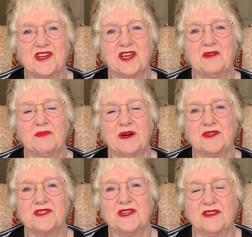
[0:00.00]
taking
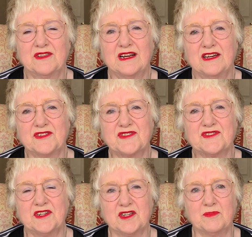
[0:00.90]
part in the cloudy
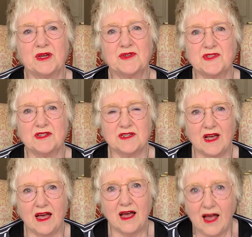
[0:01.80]
study because
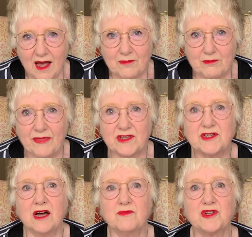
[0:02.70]
it meant
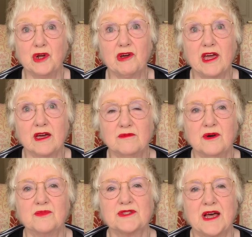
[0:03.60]
that I was looking at
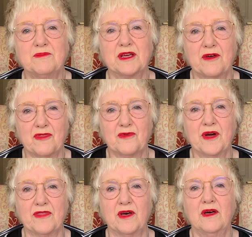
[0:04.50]
what was happening at the
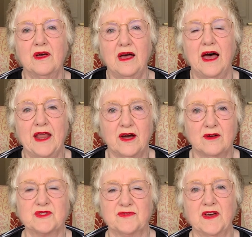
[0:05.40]
weather and how
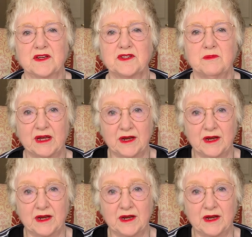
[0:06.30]
it was affecting me